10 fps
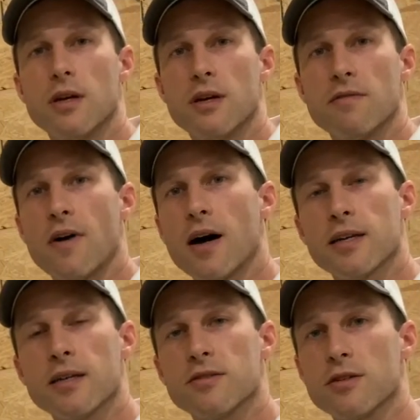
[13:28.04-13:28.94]

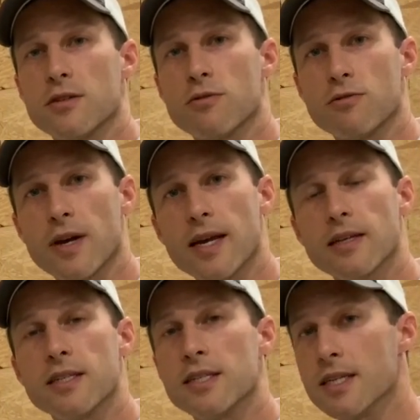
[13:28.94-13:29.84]
Fogging is a great
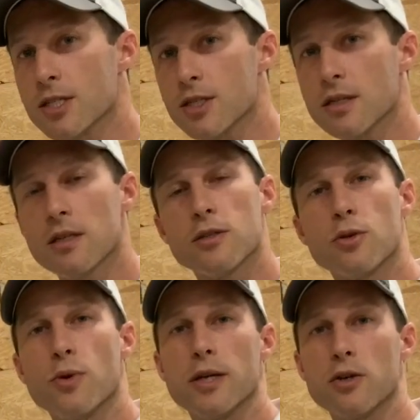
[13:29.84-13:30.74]
addition
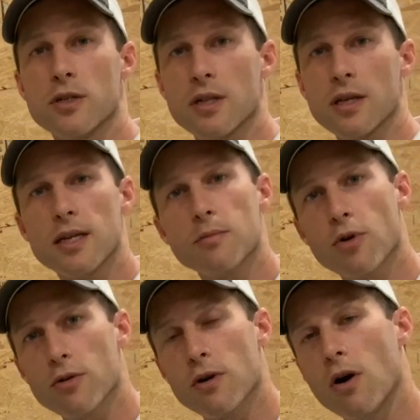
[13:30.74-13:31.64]
to a good cleaning
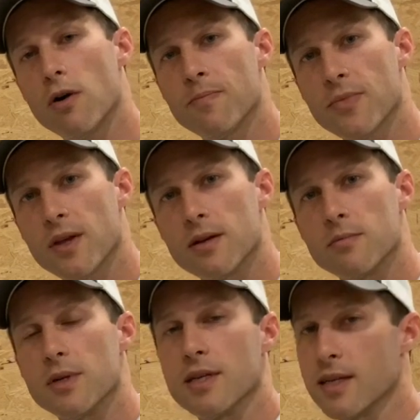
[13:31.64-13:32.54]
protocol,
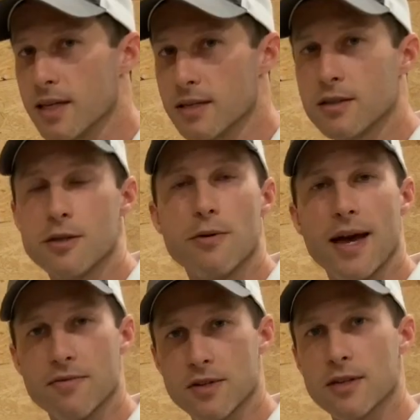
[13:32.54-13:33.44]
but again, you
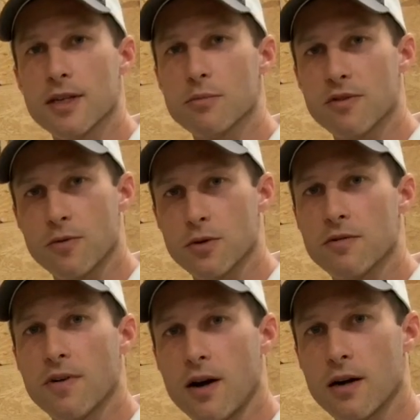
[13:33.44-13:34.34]
have to clean before you
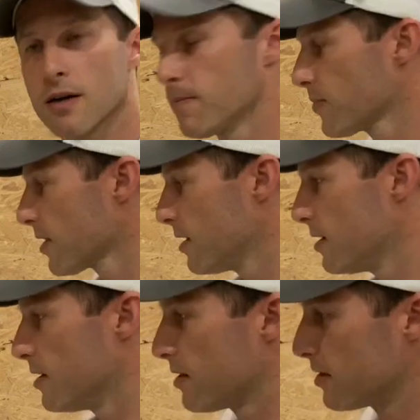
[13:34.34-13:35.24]
fog.
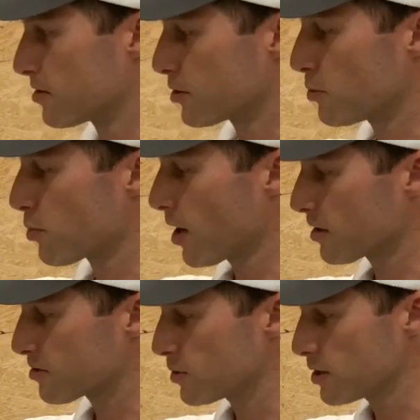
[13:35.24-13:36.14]
These are two
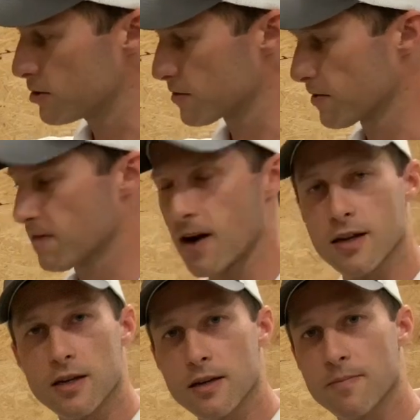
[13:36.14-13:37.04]
products we use for
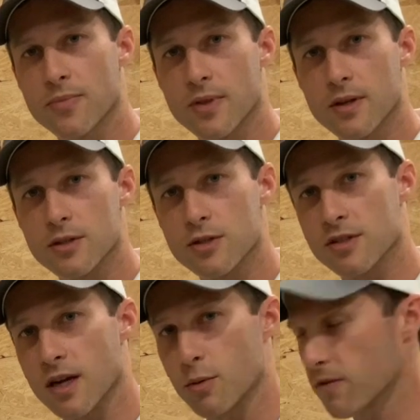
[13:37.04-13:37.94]
fogging, just
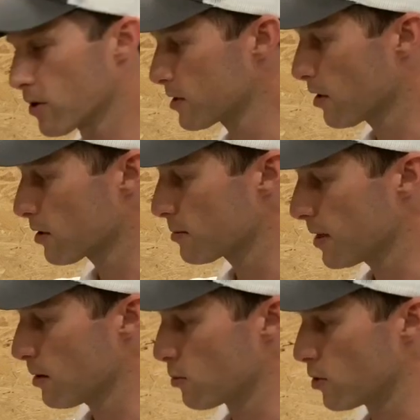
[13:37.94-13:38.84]
like we've already talked
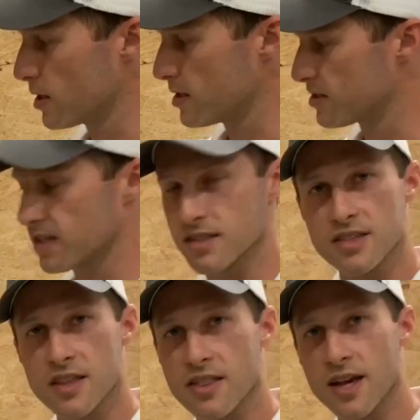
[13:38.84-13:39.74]
about. One is a
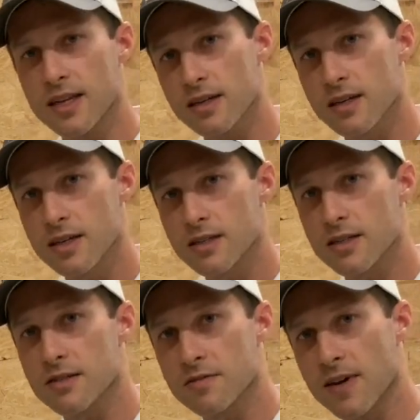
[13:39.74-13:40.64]
synthetic
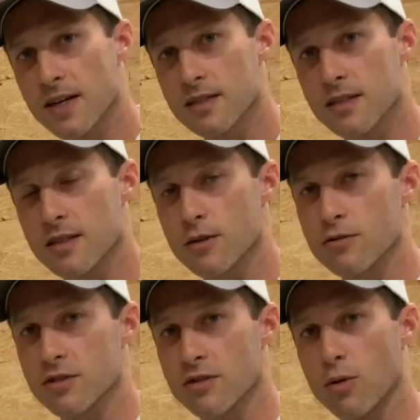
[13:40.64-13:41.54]
disinfectant that
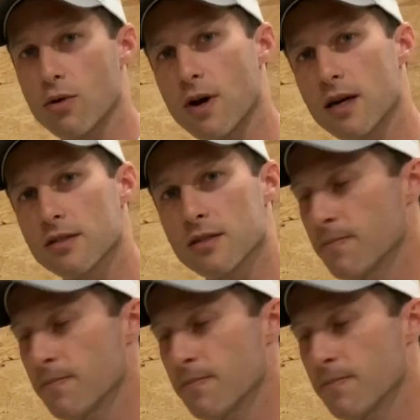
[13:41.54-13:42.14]
uses chlorides.